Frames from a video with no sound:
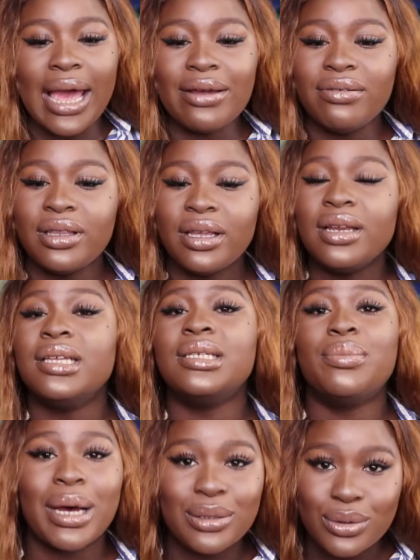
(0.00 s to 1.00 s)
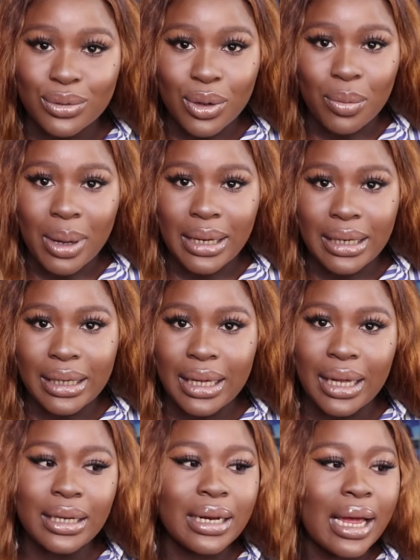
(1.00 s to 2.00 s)
Everything is back to normal
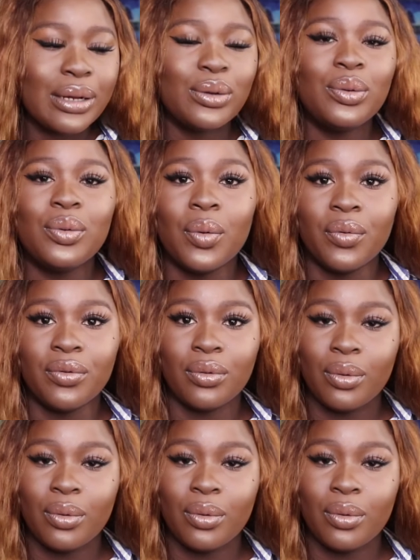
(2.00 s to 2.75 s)
again. I don't know